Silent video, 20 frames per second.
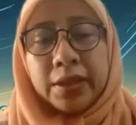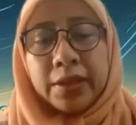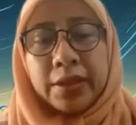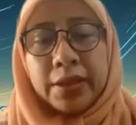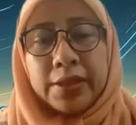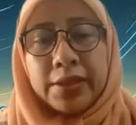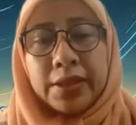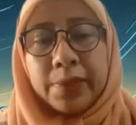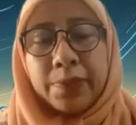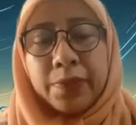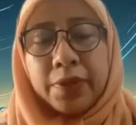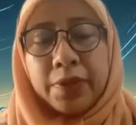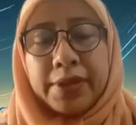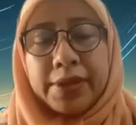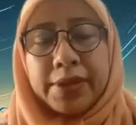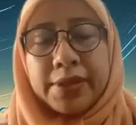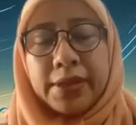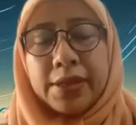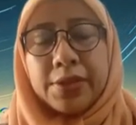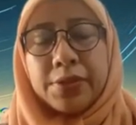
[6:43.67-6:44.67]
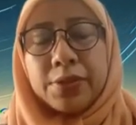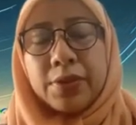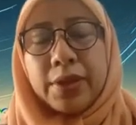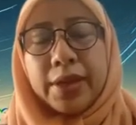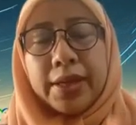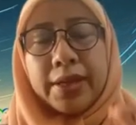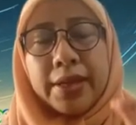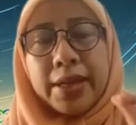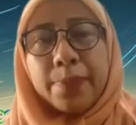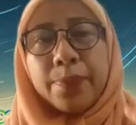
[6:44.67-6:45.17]
example of the sun. So
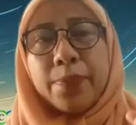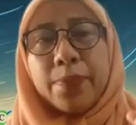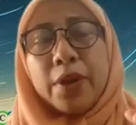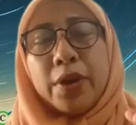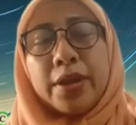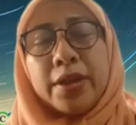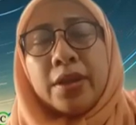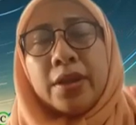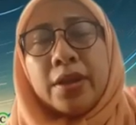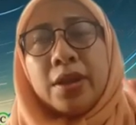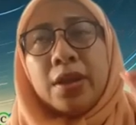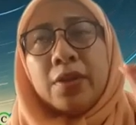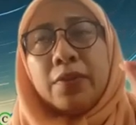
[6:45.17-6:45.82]
at that point,